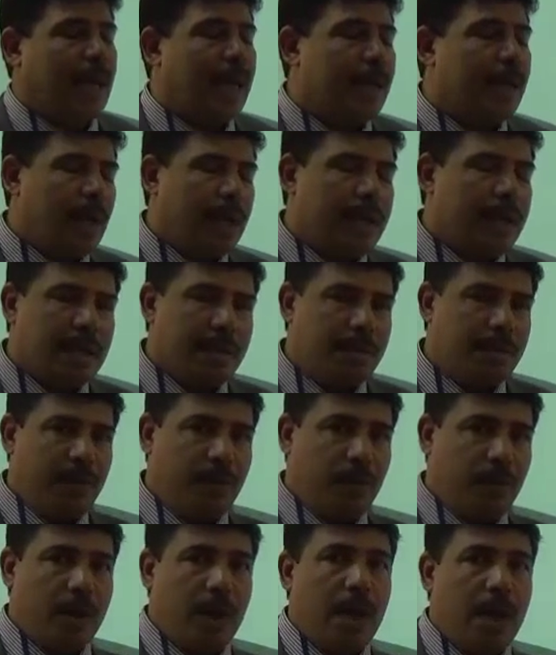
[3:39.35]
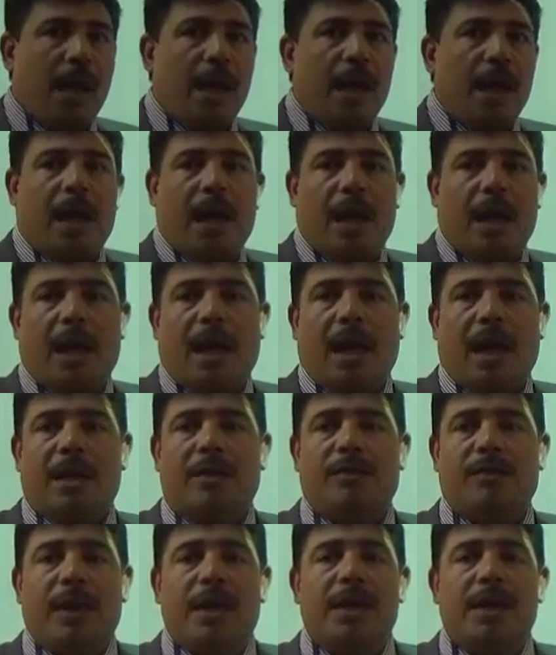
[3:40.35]
As I said before,
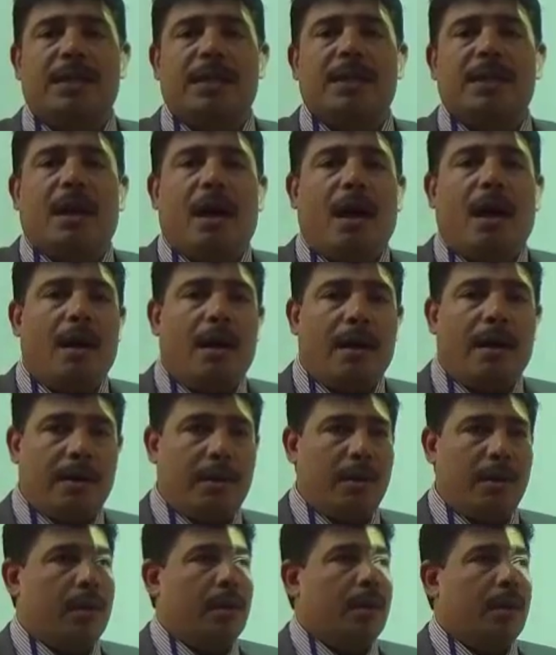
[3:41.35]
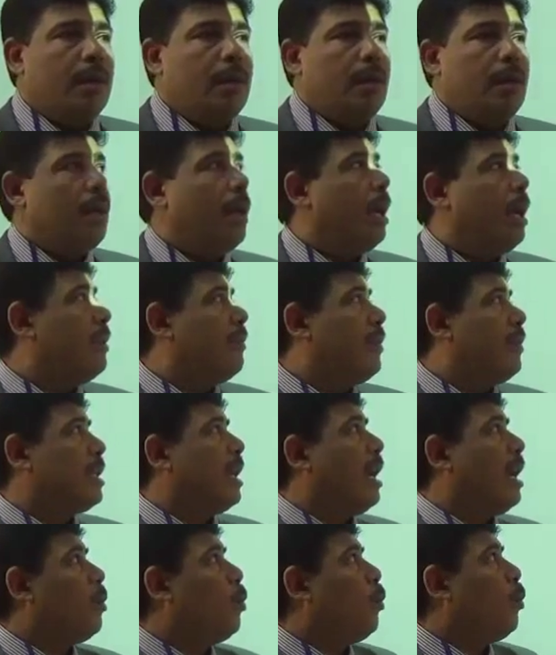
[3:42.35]
adverts are
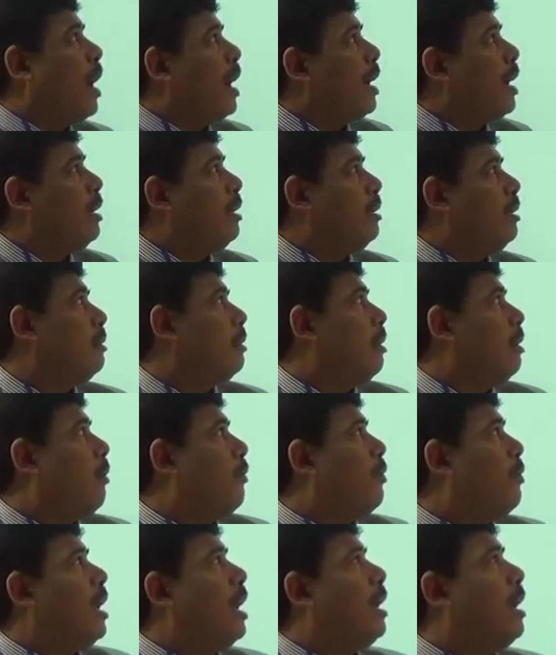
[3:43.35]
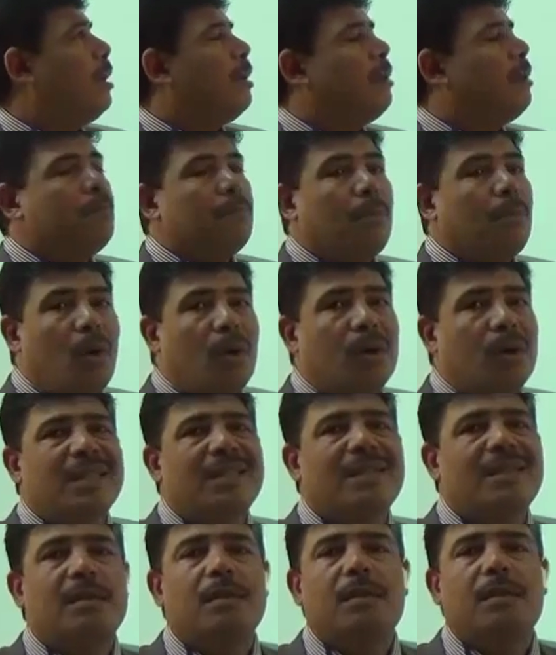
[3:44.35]
one of the
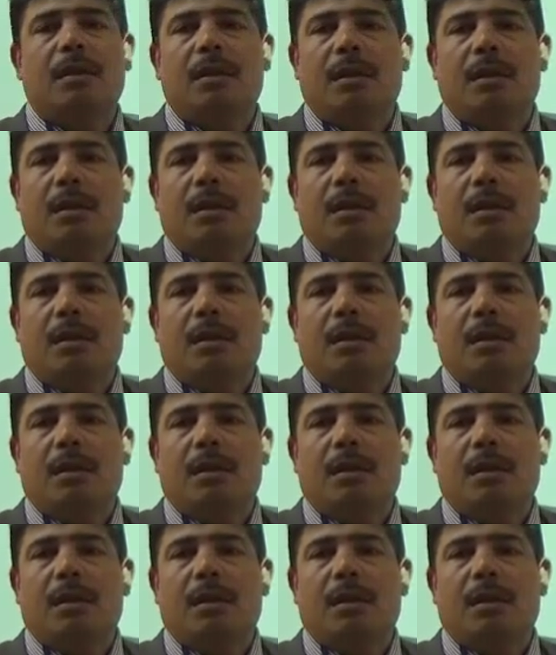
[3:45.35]
most